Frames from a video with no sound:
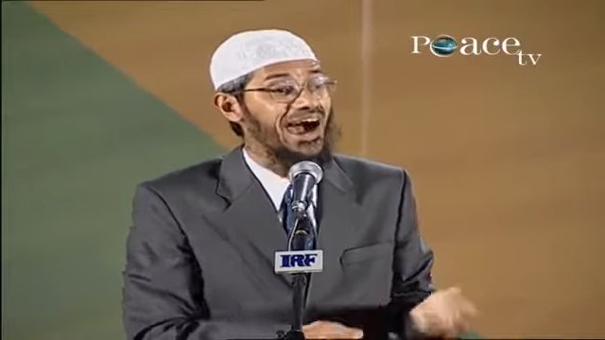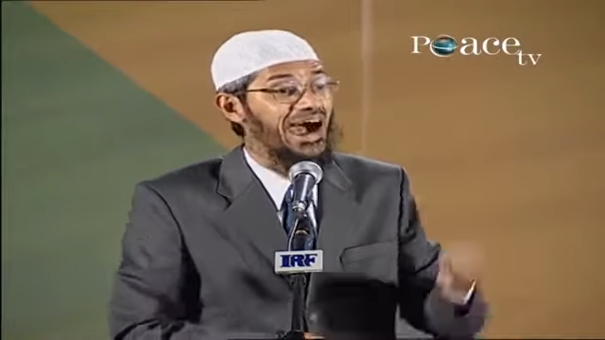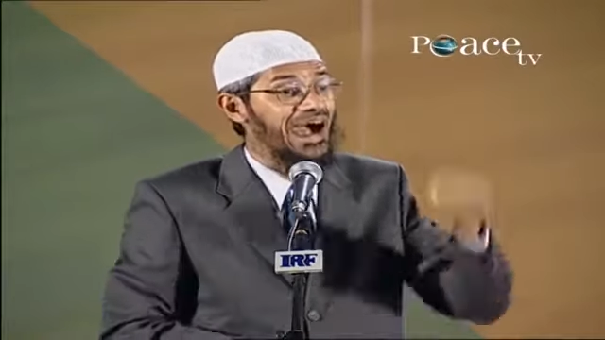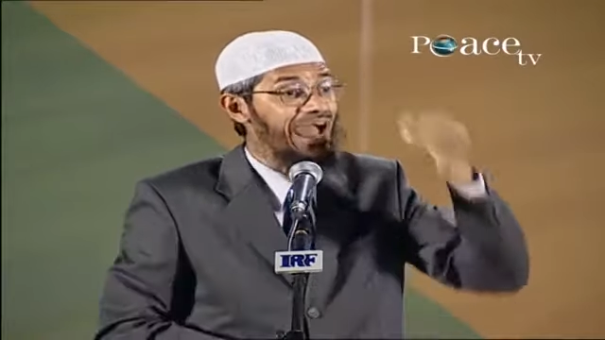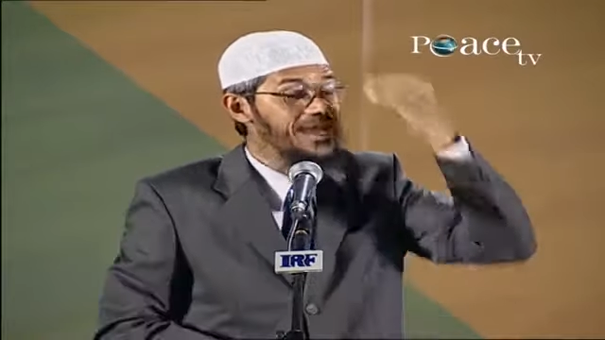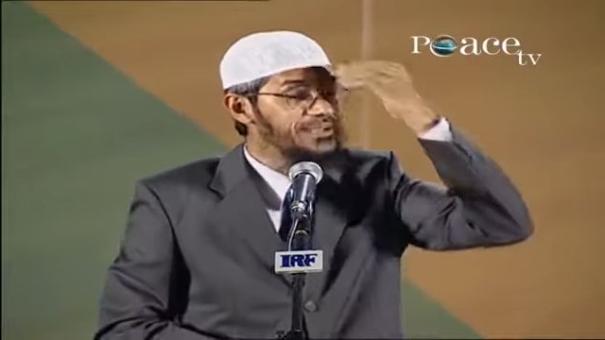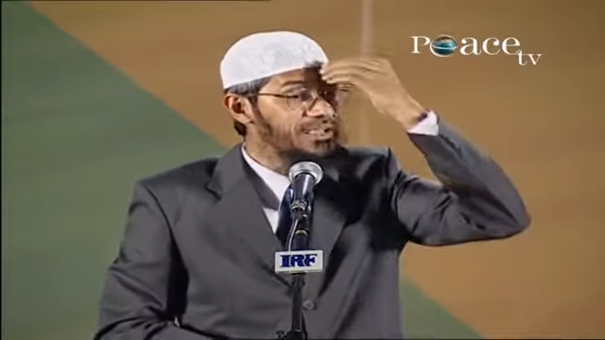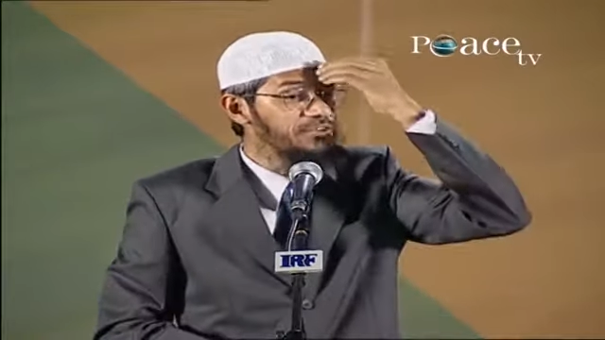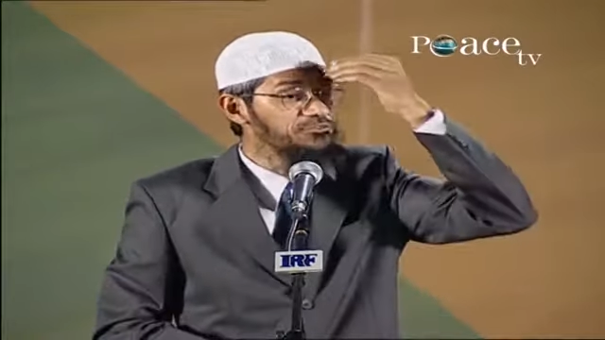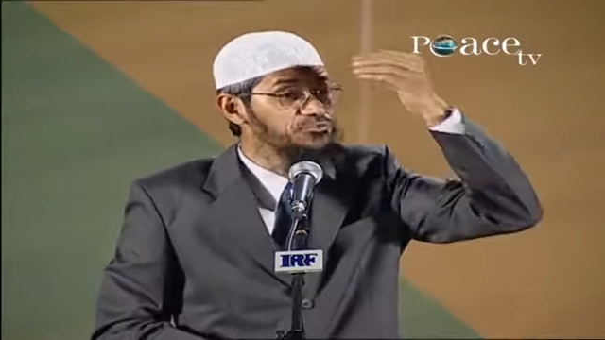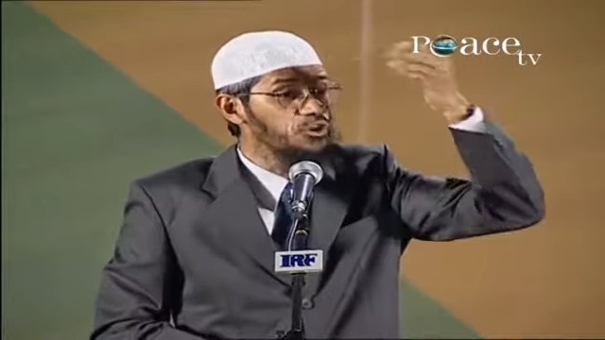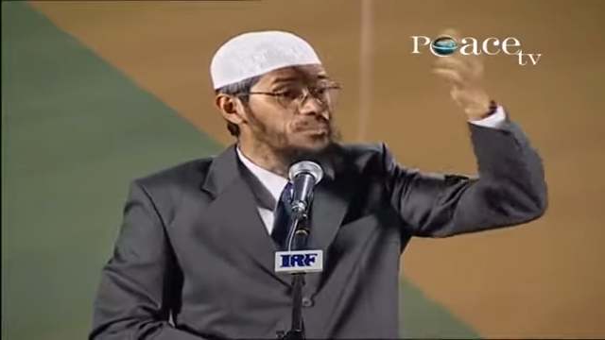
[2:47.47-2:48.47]
I
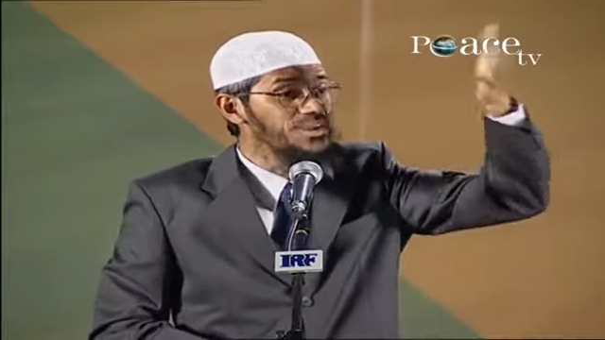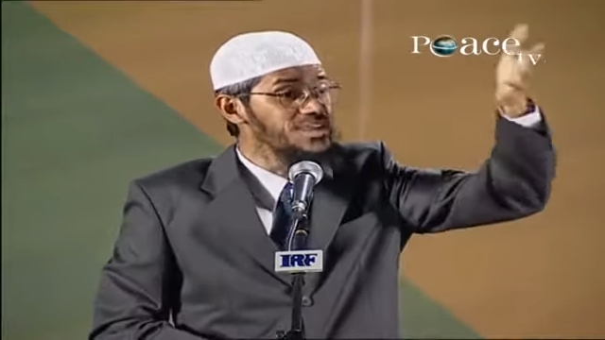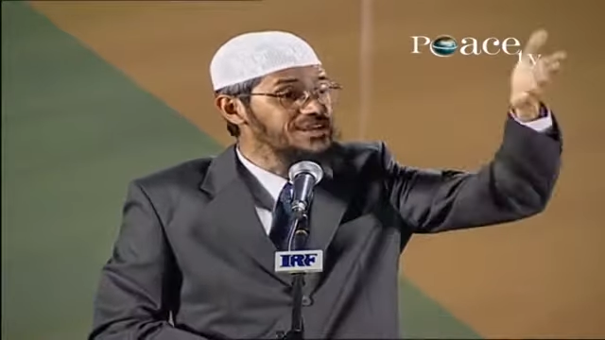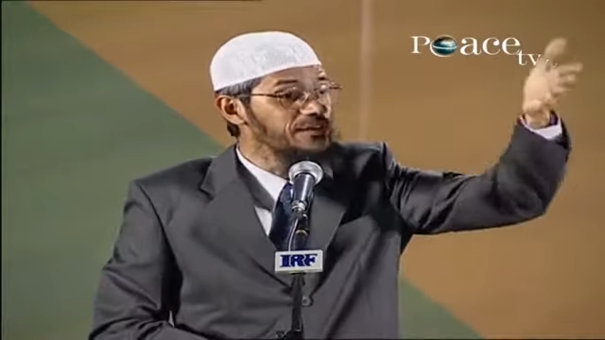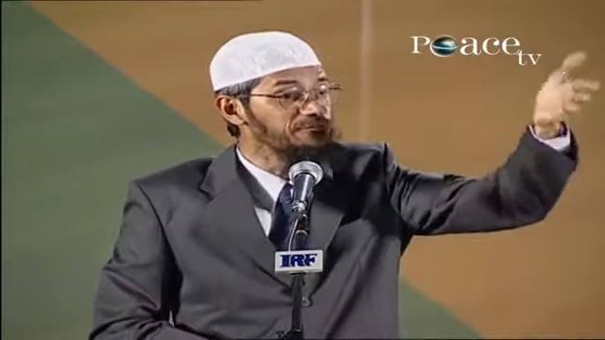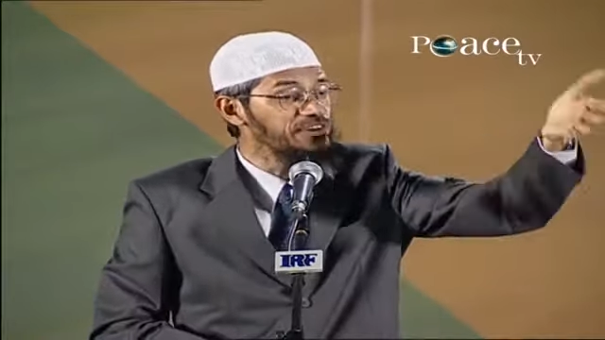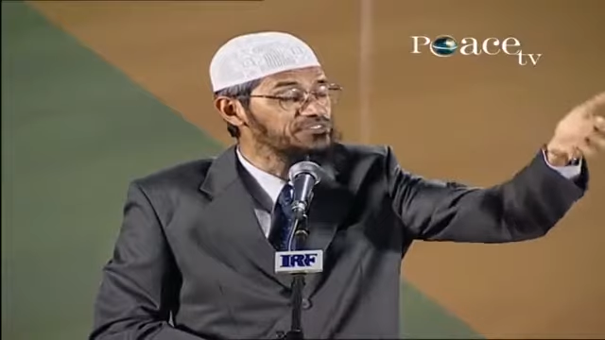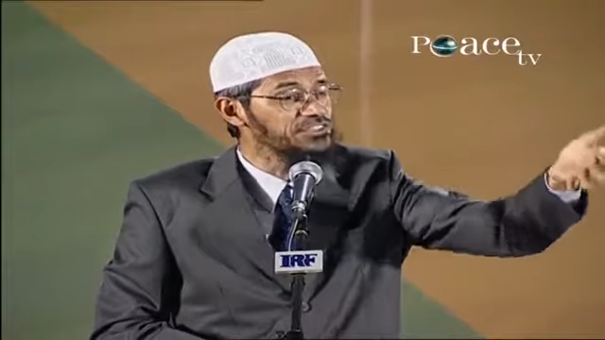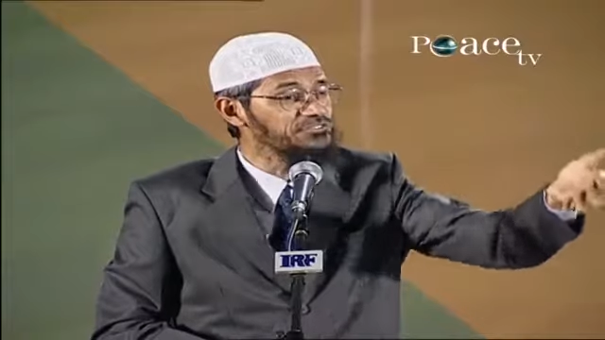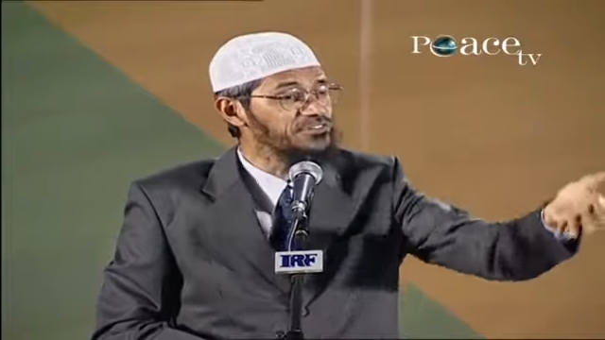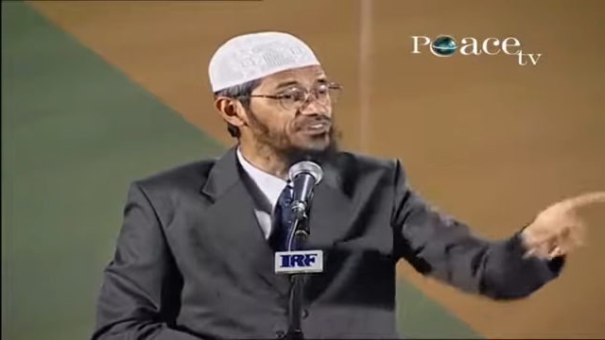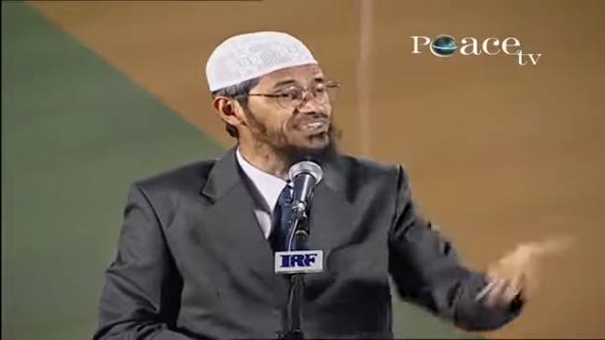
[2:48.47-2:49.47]
gave so many
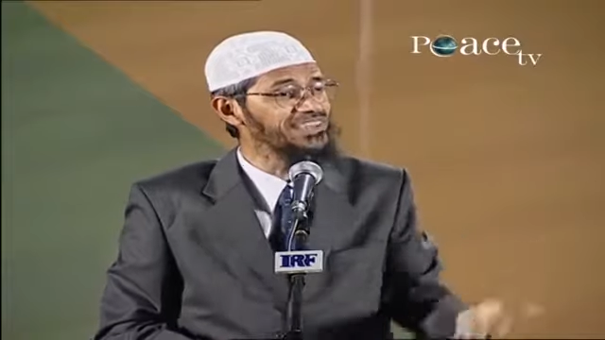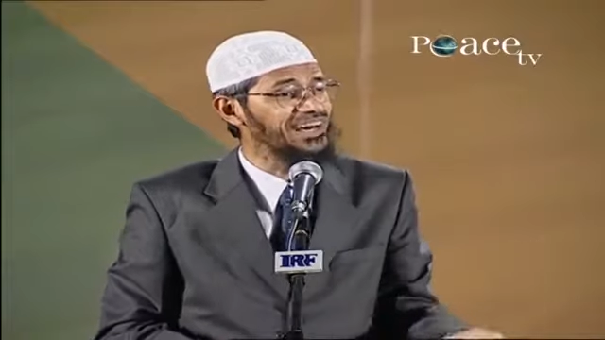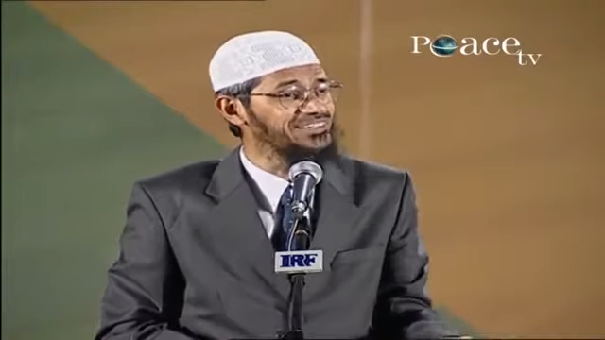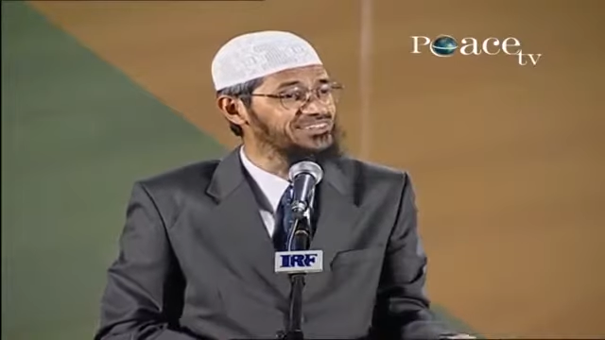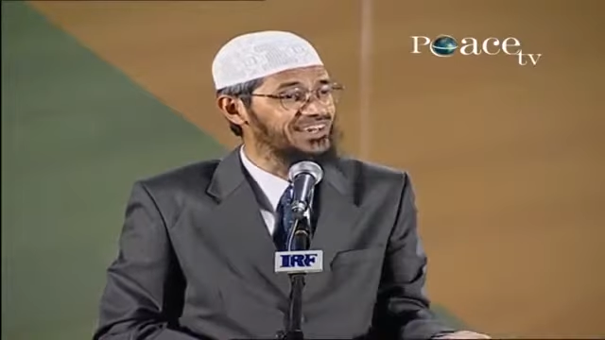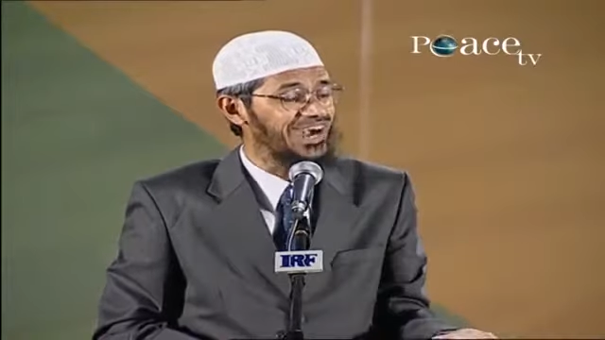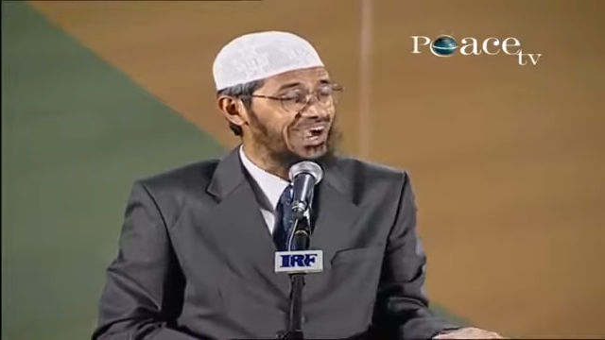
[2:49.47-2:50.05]
references from Vedas.